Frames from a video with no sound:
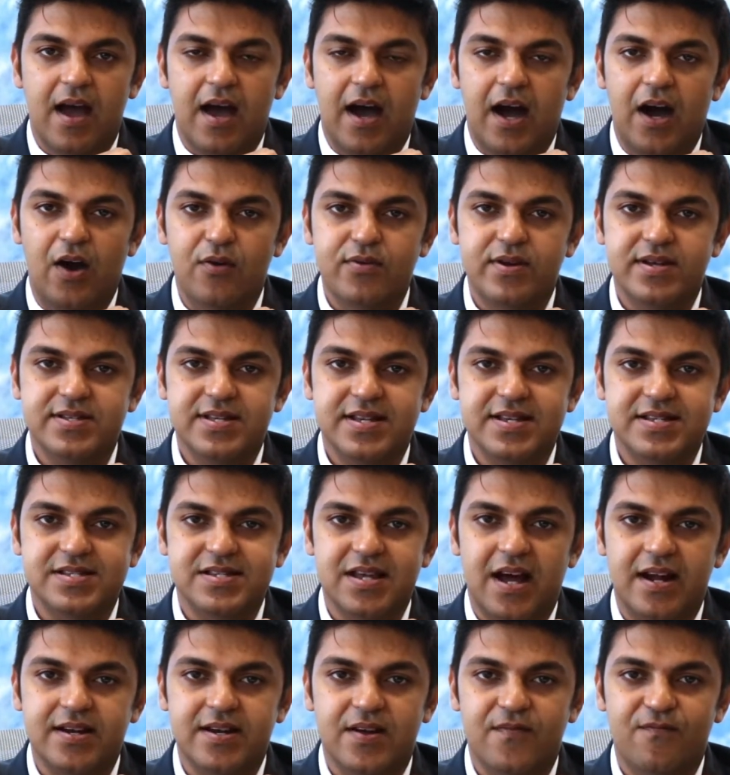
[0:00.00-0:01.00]
How does a
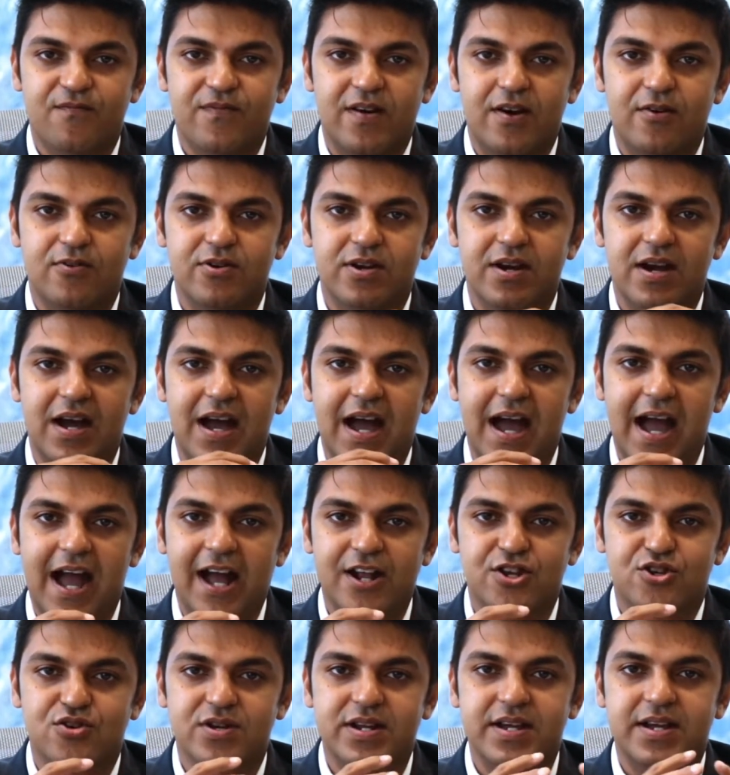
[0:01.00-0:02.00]
startup founder
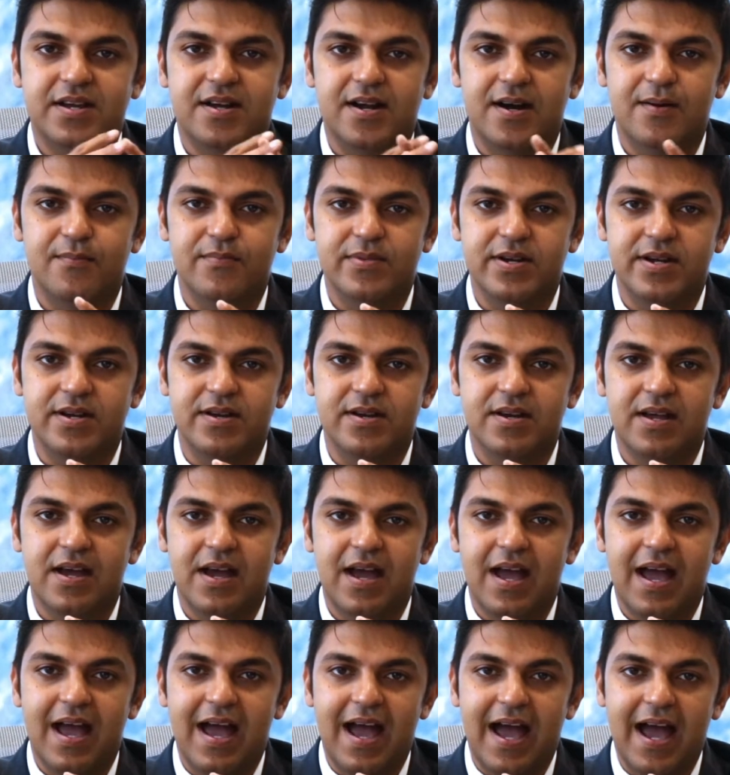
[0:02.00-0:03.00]
actually come in
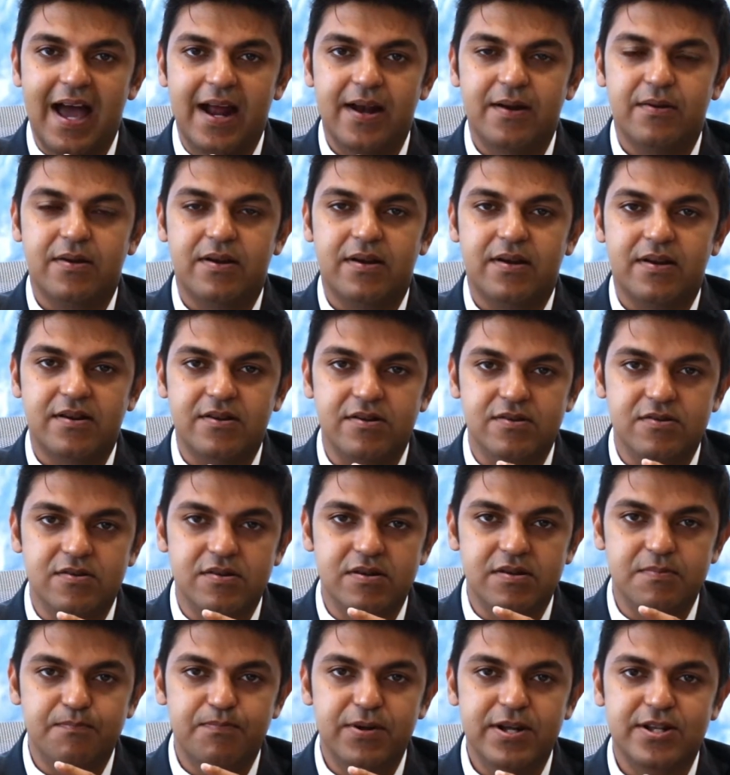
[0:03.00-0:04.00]
and
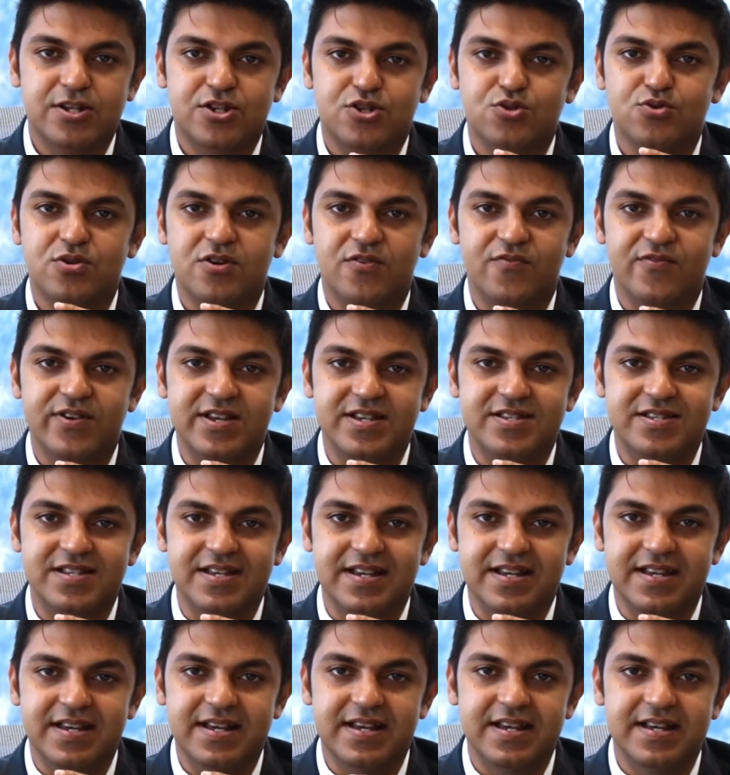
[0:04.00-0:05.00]
pitch to a
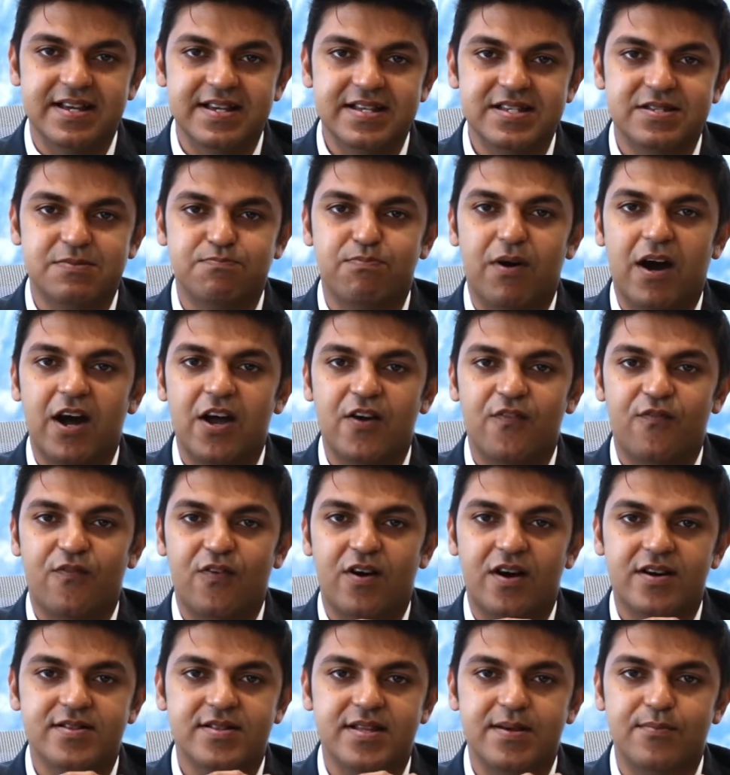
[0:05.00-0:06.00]
VC is by
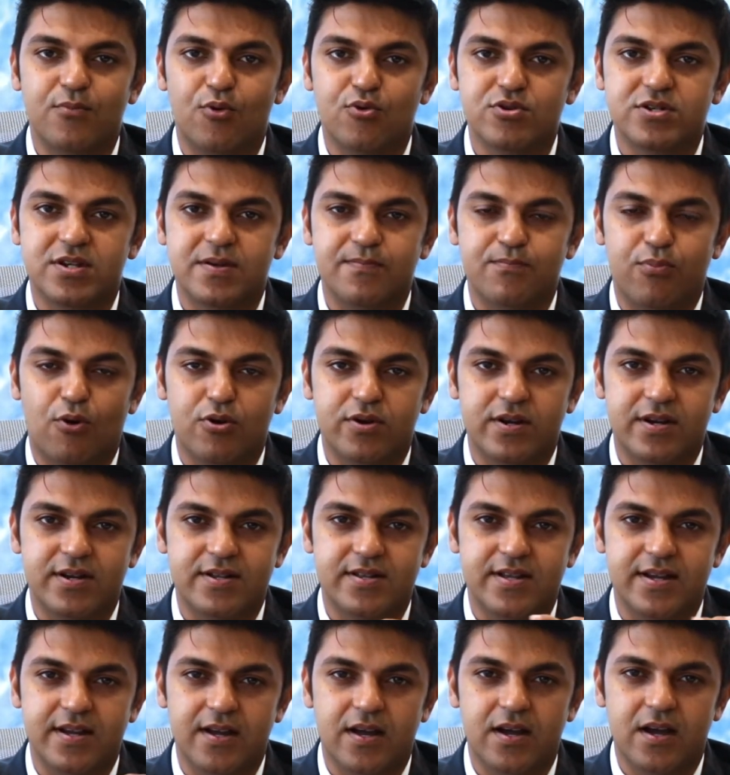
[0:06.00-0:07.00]
far the most
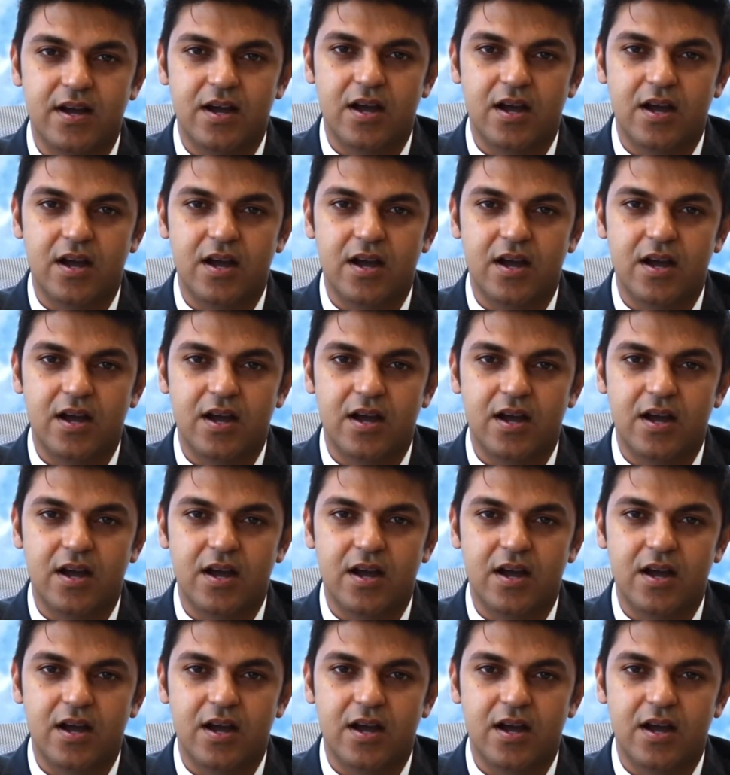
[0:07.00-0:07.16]
important thing.